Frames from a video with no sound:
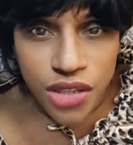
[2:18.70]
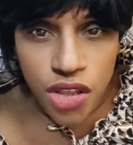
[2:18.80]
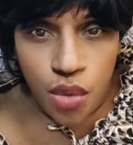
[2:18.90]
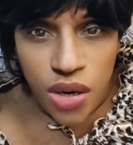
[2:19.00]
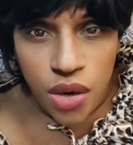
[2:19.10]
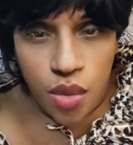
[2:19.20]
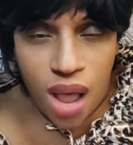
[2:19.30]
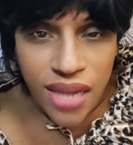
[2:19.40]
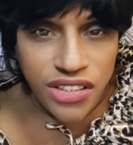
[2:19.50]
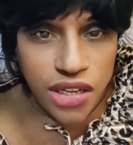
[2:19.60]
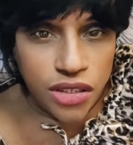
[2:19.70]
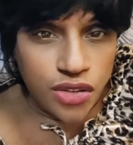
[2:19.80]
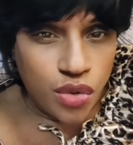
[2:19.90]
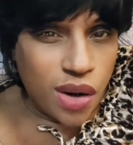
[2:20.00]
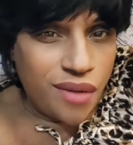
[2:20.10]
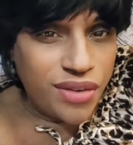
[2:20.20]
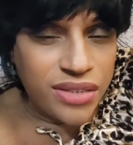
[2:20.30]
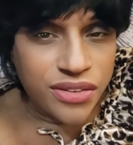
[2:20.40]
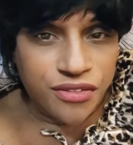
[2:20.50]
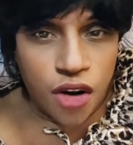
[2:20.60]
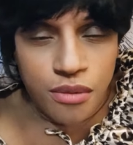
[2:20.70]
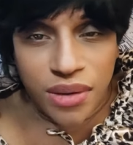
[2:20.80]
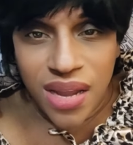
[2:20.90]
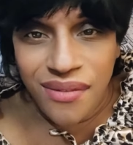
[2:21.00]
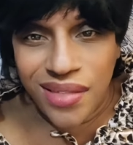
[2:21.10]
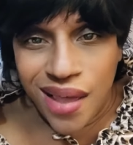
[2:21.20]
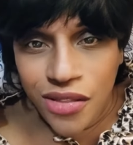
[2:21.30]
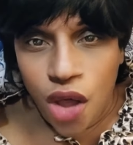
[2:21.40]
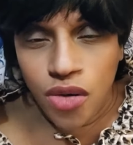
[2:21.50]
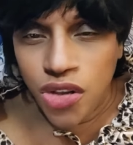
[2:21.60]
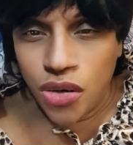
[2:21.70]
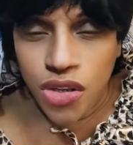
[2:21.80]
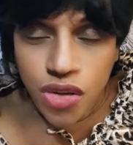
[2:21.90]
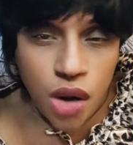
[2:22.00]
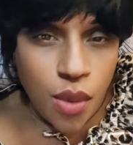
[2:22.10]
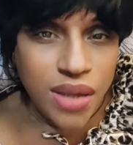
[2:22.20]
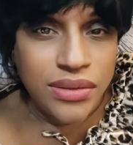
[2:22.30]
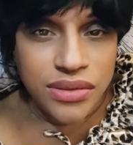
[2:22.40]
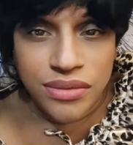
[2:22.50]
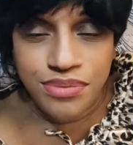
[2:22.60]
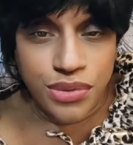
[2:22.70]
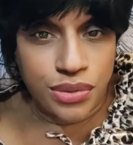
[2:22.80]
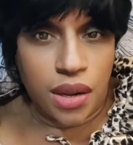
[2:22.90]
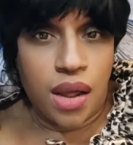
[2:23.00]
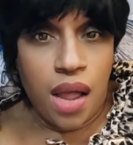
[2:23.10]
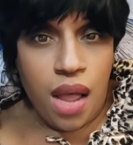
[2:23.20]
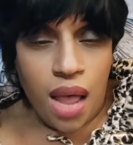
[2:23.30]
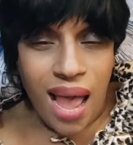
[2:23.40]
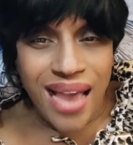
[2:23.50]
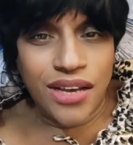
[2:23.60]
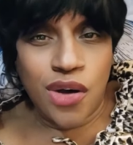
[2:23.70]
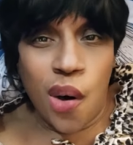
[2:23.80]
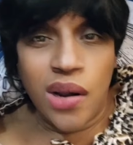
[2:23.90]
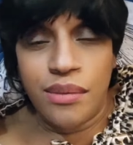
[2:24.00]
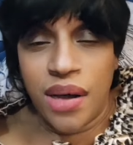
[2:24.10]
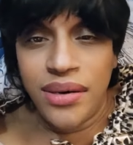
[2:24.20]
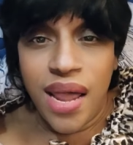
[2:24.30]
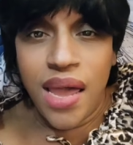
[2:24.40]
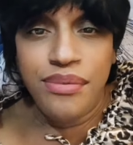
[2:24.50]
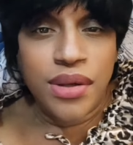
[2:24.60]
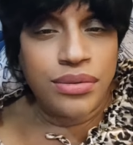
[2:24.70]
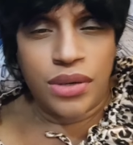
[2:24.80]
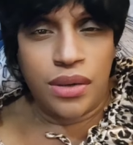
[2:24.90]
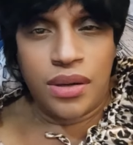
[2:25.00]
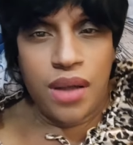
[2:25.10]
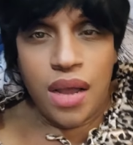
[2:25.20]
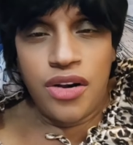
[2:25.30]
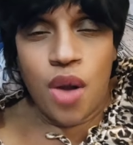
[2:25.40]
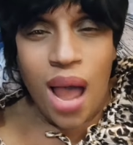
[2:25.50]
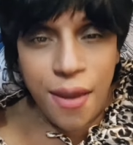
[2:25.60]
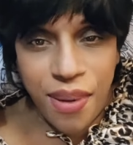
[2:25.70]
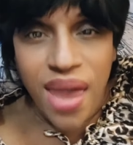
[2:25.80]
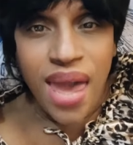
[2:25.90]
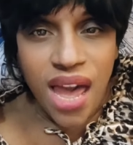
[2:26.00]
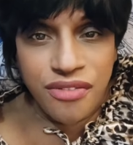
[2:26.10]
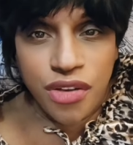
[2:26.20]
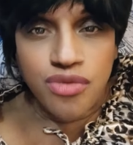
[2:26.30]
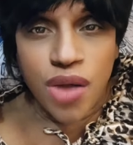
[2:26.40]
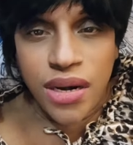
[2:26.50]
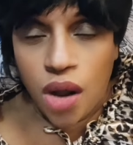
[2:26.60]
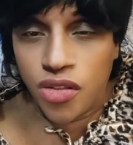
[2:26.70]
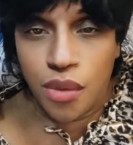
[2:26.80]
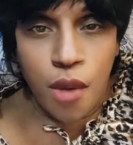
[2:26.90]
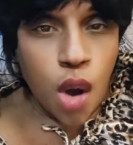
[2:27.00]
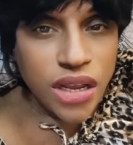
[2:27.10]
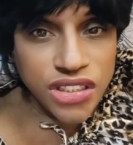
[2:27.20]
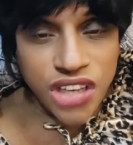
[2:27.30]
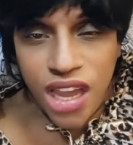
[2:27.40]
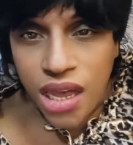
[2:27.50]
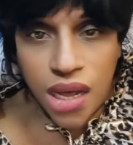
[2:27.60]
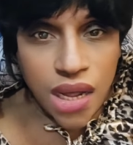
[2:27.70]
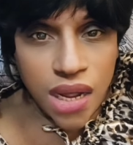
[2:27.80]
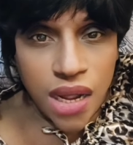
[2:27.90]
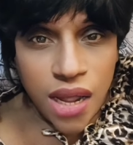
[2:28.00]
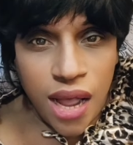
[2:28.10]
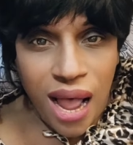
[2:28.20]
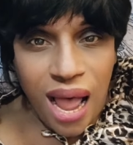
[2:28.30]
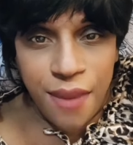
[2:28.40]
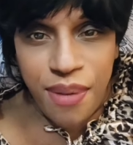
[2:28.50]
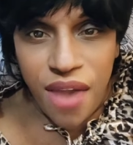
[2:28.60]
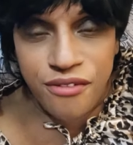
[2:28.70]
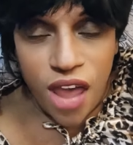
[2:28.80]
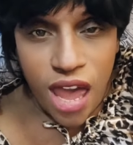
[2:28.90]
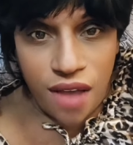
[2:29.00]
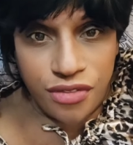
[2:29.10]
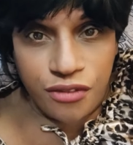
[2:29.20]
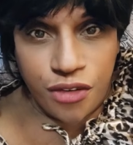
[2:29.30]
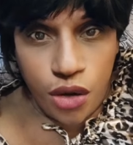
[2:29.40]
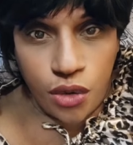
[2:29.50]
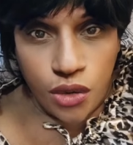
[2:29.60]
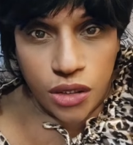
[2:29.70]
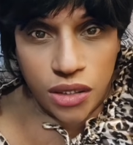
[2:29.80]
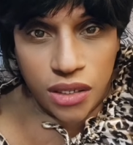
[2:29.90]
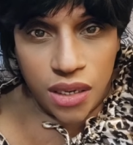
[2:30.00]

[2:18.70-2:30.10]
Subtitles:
Then you wonder why Sheila Truelove is a firm believer that, no, you know what? I could call him a name. No, I pay half the rent or the mortgage here. I pay for half the food.